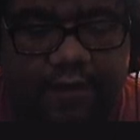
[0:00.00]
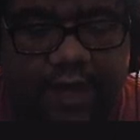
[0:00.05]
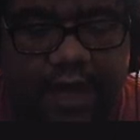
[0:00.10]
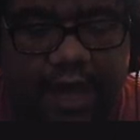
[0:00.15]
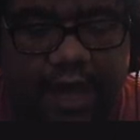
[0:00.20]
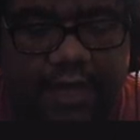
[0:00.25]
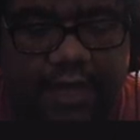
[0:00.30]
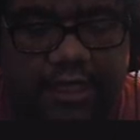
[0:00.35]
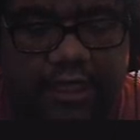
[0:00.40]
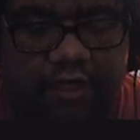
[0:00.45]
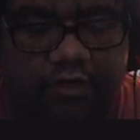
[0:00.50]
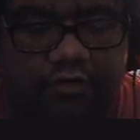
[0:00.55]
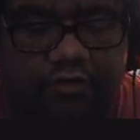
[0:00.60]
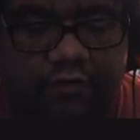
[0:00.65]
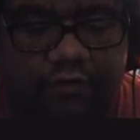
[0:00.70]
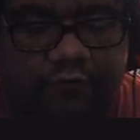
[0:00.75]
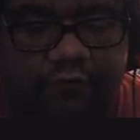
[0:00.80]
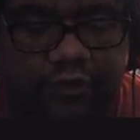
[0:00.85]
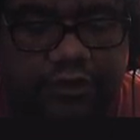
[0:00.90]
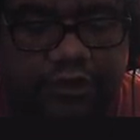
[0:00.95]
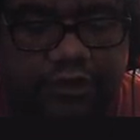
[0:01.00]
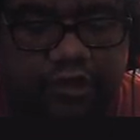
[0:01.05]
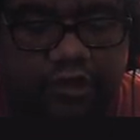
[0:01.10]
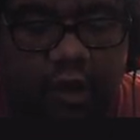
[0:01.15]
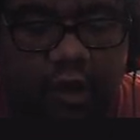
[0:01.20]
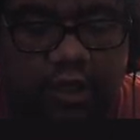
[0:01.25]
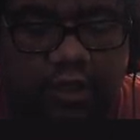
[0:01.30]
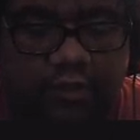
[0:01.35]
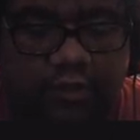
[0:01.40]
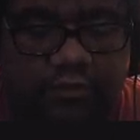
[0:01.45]
I can hear two voices
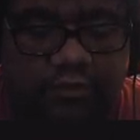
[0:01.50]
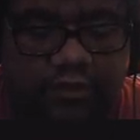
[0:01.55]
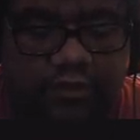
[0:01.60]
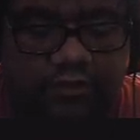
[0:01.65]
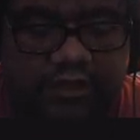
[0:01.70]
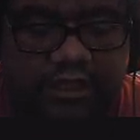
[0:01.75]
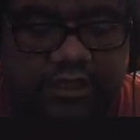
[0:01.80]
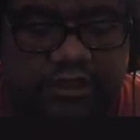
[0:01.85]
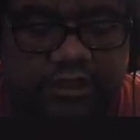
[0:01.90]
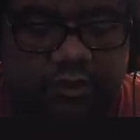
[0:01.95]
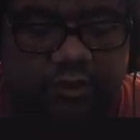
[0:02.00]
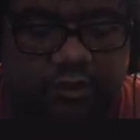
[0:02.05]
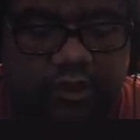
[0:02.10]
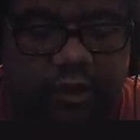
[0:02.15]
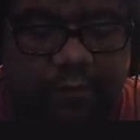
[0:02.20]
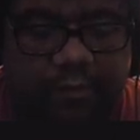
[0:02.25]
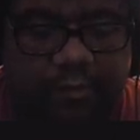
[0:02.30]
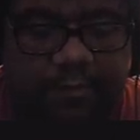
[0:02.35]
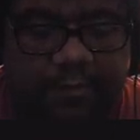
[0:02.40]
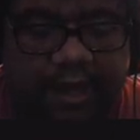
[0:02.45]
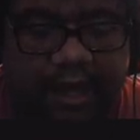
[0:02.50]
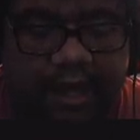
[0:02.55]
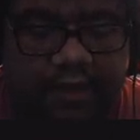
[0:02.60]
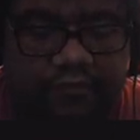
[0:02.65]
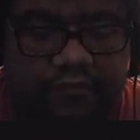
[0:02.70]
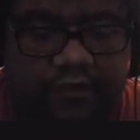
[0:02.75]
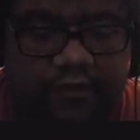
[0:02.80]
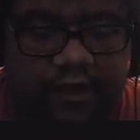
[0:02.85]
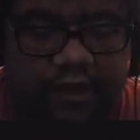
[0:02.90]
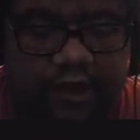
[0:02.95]
talking to each other as I slowly open my
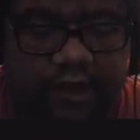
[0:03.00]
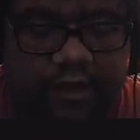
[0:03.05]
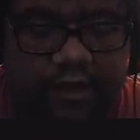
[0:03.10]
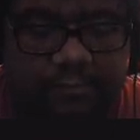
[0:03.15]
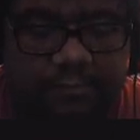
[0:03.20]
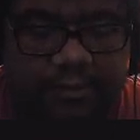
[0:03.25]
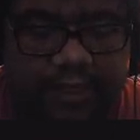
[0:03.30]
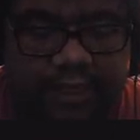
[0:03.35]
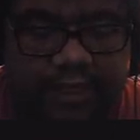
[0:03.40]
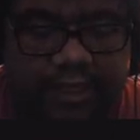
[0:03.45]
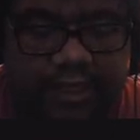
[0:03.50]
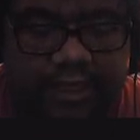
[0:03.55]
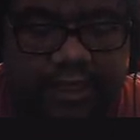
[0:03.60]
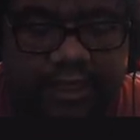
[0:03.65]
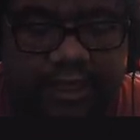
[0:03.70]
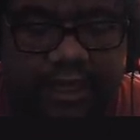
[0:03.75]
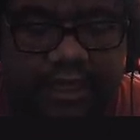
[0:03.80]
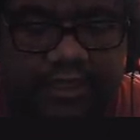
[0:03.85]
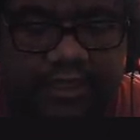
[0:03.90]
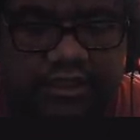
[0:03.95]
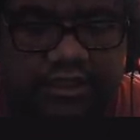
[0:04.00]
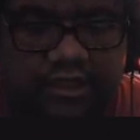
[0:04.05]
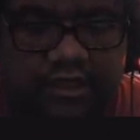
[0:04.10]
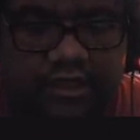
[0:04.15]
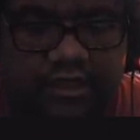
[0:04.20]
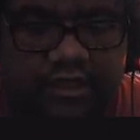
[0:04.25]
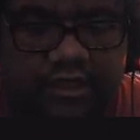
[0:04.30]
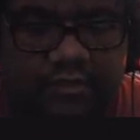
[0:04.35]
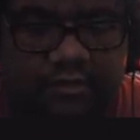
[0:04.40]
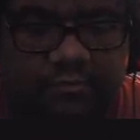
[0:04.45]
eyes, blinking. It's
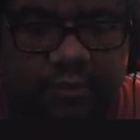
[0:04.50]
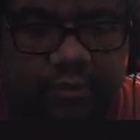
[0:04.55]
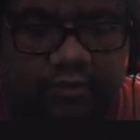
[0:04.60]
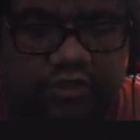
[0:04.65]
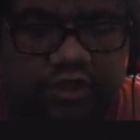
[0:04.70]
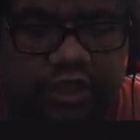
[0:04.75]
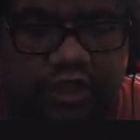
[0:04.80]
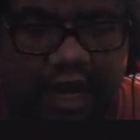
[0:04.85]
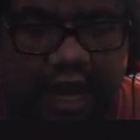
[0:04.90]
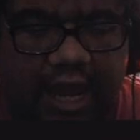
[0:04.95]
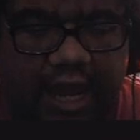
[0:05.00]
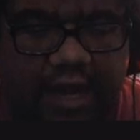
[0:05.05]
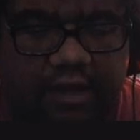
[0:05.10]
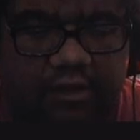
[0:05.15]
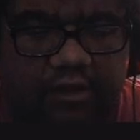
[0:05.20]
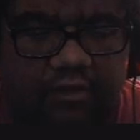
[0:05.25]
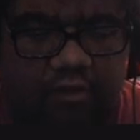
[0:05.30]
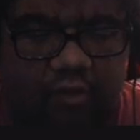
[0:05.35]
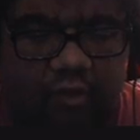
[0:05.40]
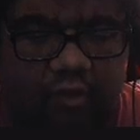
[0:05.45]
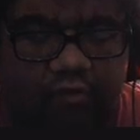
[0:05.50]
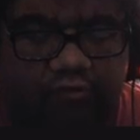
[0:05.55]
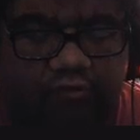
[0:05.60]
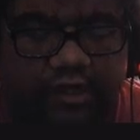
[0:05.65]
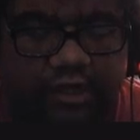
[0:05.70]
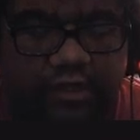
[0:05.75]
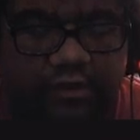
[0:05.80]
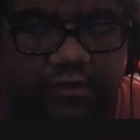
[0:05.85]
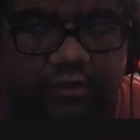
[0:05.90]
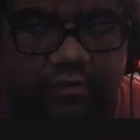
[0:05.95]
Mocha and
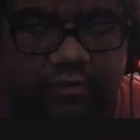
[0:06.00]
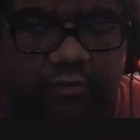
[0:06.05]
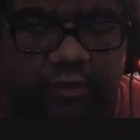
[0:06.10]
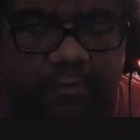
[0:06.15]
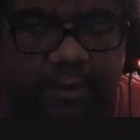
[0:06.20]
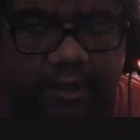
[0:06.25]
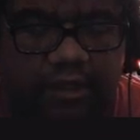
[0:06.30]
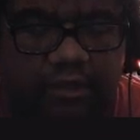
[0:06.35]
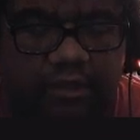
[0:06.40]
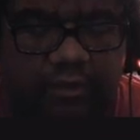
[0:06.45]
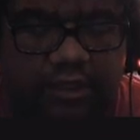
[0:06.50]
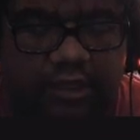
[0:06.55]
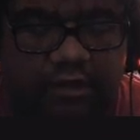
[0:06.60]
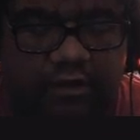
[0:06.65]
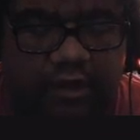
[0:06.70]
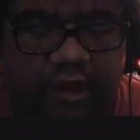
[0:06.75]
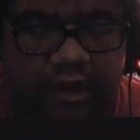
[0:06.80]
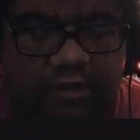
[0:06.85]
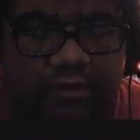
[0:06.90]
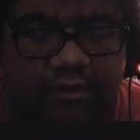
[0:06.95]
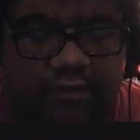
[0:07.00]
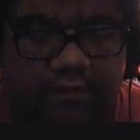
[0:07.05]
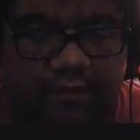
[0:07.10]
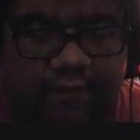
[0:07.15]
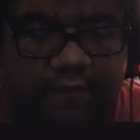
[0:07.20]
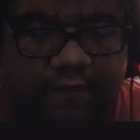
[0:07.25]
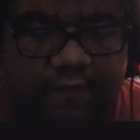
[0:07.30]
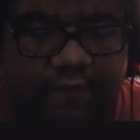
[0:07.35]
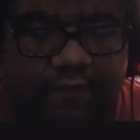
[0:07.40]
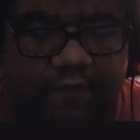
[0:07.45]
Ori? What am I doing here again?
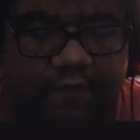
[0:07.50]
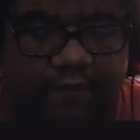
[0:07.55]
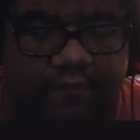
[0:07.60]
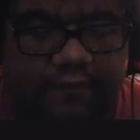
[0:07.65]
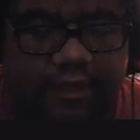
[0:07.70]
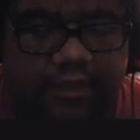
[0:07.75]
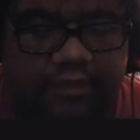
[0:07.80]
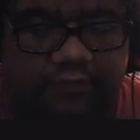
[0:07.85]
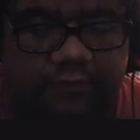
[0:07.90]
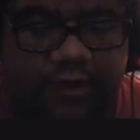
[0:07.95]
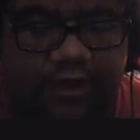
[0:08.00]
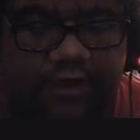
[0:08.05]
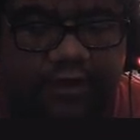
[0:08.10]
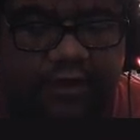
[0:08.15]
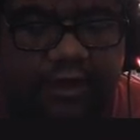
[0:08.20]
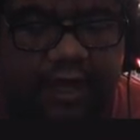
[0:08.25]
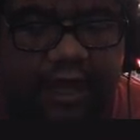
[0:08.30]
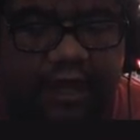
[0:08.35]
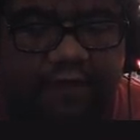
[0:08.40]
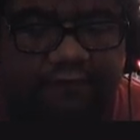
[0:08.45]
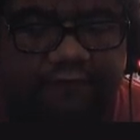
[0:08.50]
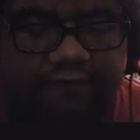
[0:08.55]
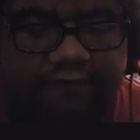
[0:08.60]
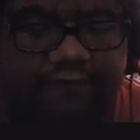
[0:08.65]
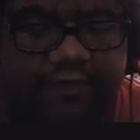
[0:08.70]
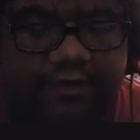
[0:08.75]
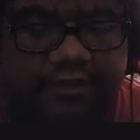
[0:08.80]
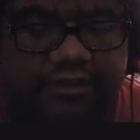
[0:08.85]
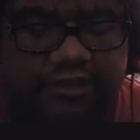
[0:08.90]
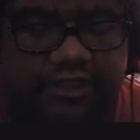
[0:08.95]
That's right, I
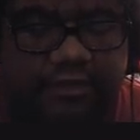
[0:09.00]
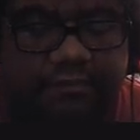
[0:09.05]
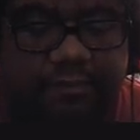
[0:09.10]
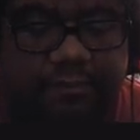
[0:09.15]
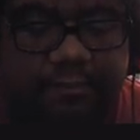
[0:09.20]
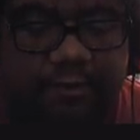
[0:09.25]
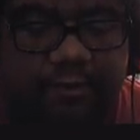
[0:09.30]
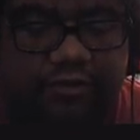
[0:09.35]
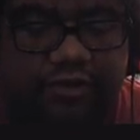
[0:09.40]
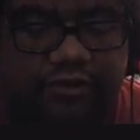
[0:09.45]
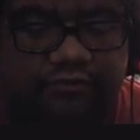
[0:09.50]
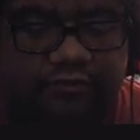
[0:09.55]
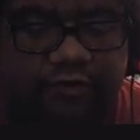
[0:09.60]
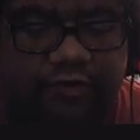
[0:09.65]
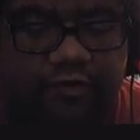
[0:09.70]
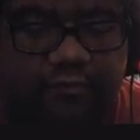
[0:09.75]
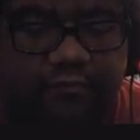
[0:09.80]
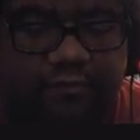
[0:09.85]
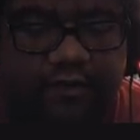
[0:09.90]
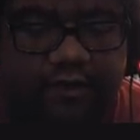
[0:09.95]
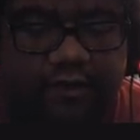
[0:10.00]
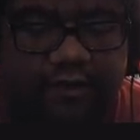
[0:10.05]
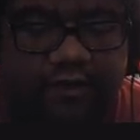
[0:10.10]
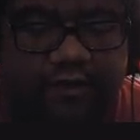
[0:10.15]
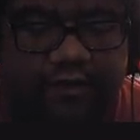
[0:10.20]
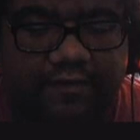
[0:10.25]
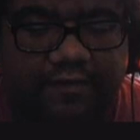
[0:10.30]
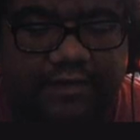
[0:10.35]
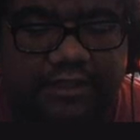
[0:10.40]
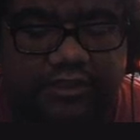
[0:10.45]
fell asleep in Mocha's room.
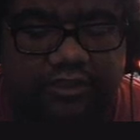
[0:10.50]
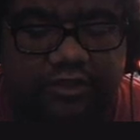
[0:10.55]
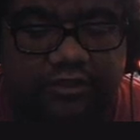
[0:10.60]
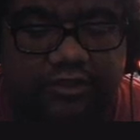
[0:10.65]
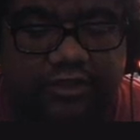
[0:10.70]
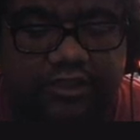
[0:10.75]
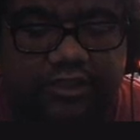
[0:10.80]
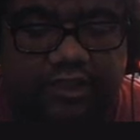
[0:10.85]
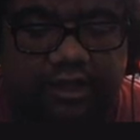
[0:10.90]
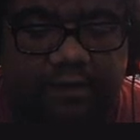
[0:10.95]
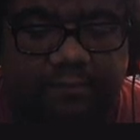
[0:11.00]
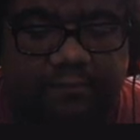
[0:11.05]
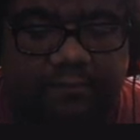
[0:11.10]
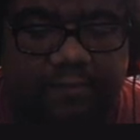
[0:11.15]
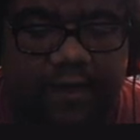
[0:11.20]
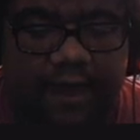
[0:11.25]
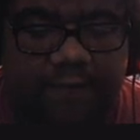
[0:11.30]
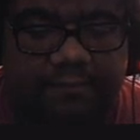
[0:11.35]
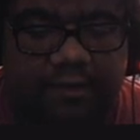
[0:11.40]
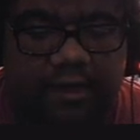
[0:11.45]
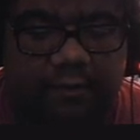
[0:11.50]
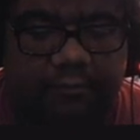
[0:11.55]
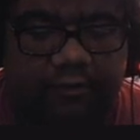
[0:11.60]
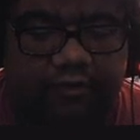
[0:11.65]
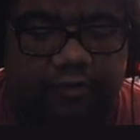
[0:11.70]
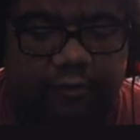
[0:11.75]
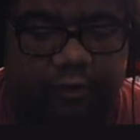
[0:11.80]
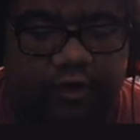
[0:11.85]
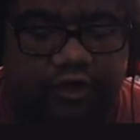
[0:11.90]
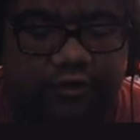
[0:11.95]
As I start to sit up, I pick up on
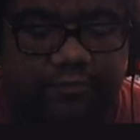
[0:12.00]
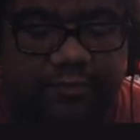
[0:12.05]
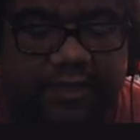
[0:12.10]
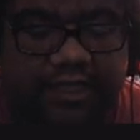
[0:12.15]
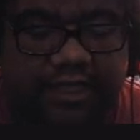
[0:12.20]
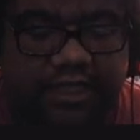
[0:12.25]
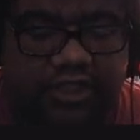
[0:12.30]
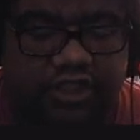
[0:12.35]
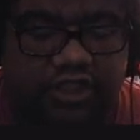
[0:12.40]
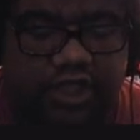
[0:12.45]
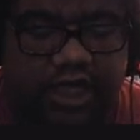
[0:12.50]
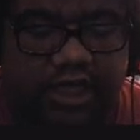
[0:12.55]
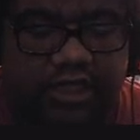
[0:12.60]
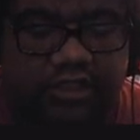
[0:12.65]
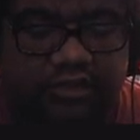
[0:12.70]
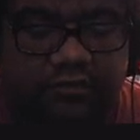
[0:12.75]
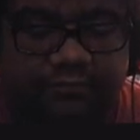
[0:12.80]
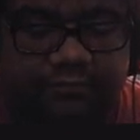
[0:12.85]
the words being exchanged.